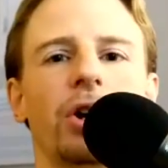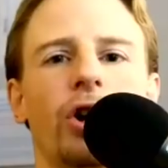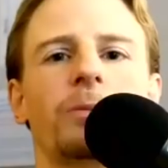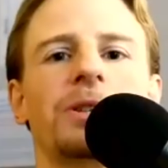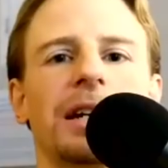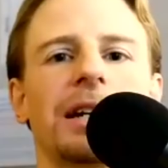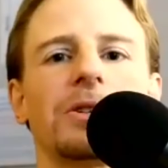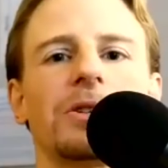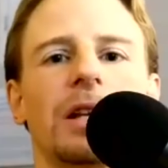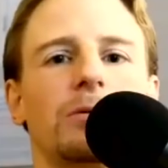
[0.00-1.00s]
common
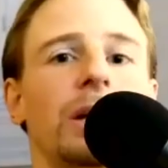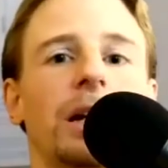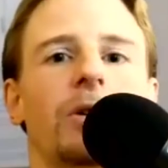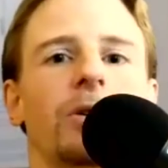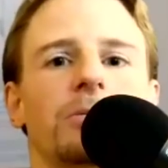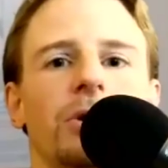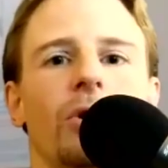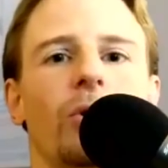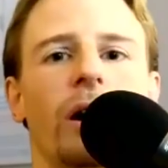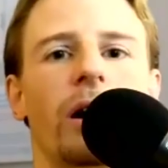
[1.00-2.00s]
sense that we now
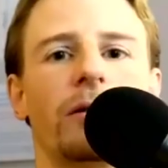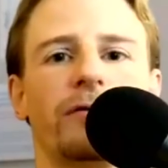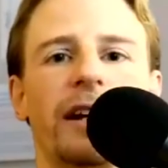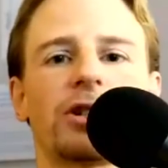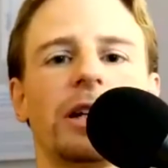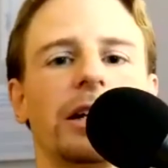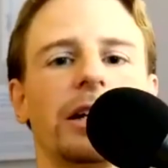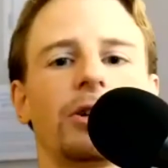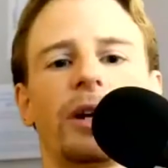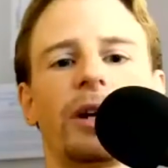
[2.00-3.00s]
know are factually
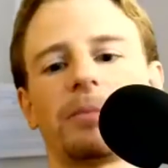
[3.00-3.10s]
incorrect.